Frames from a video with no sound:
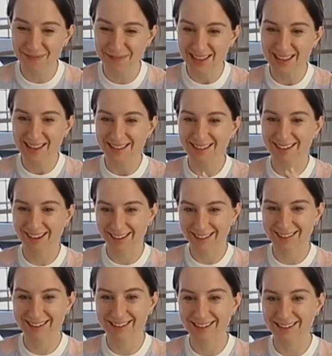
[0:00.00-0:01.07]

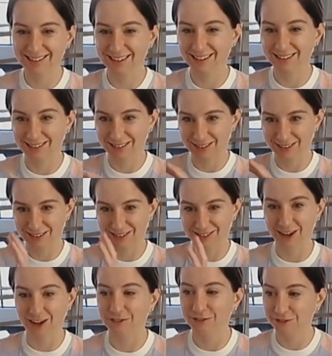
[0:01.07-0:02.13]
Content is this
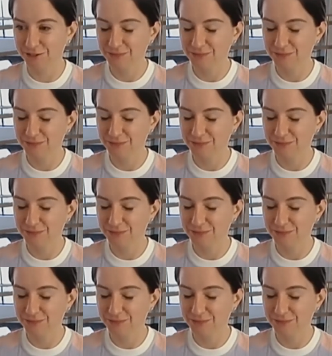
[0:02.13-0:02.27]
stuff.